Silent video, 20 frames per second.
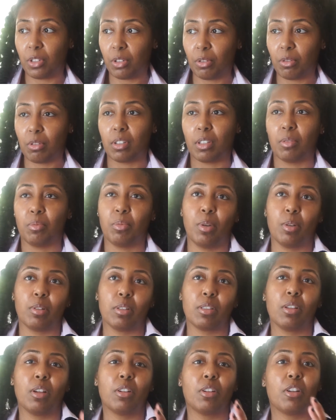2 can
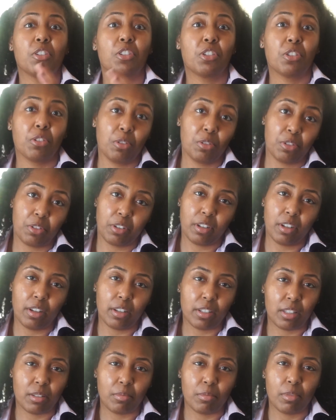focus on our children
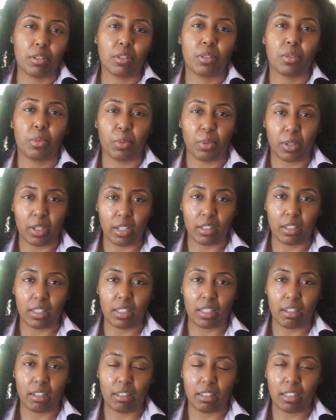customers, for
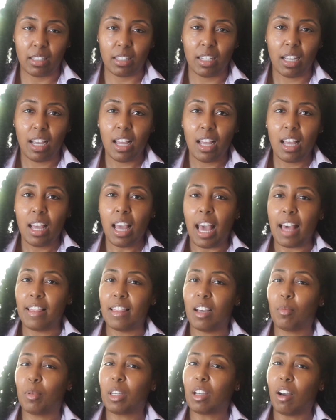instance. And
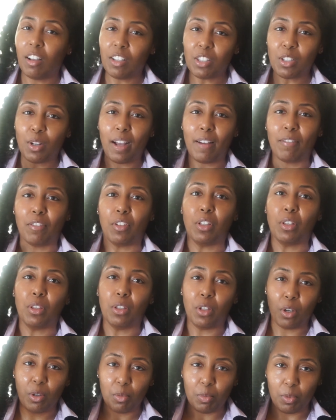then we also have
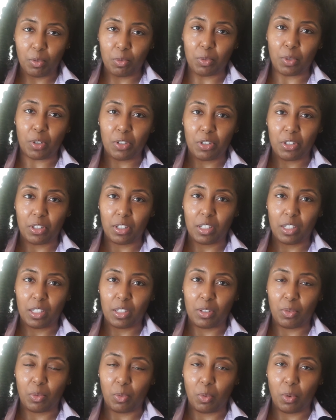global
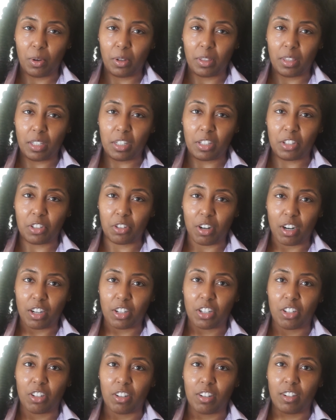versions for these
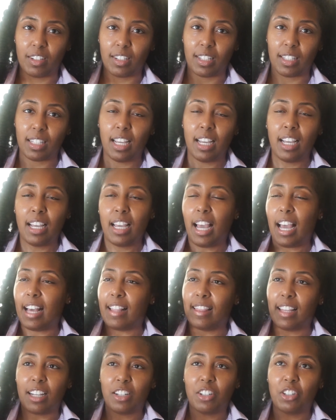structures,
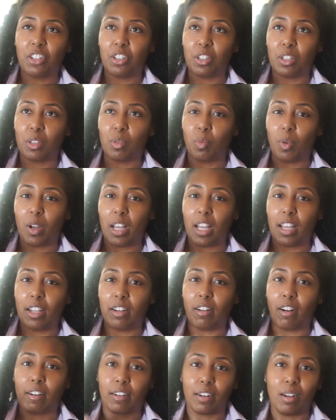and that's just when
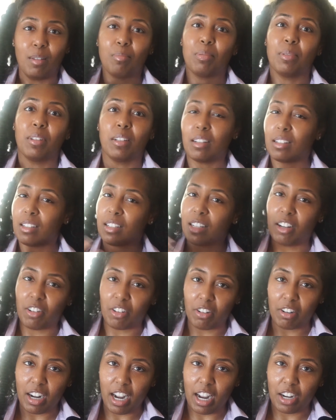our company is
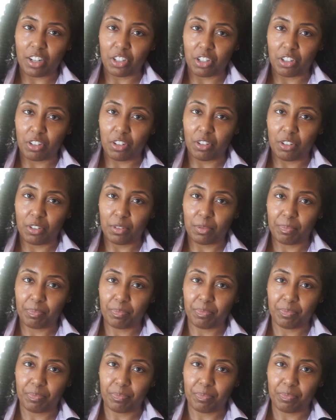international.